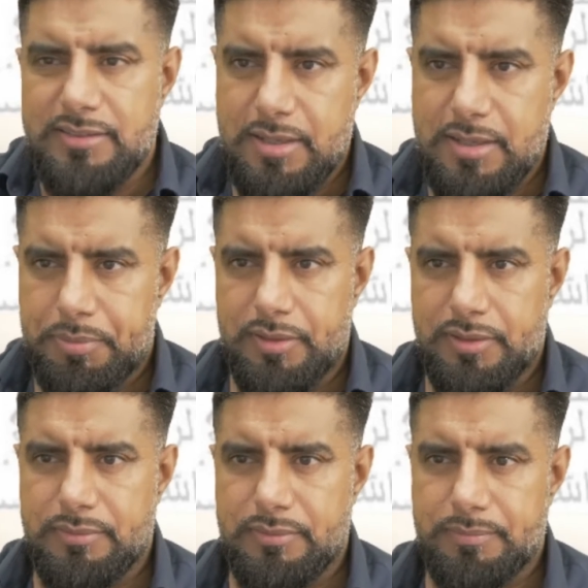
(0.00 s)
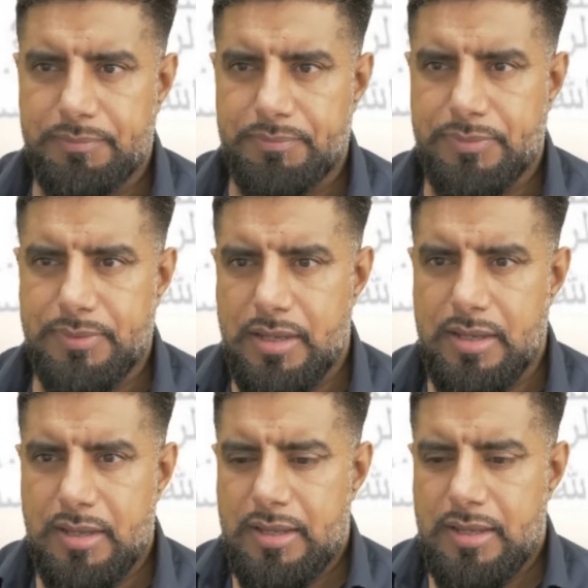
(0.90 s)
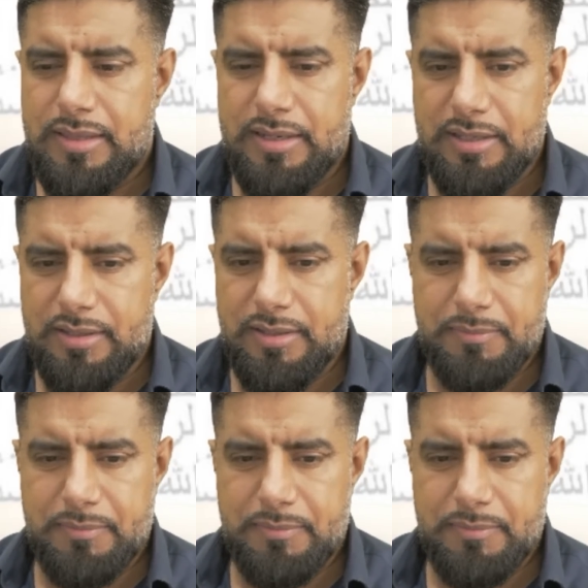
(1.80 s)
separate. That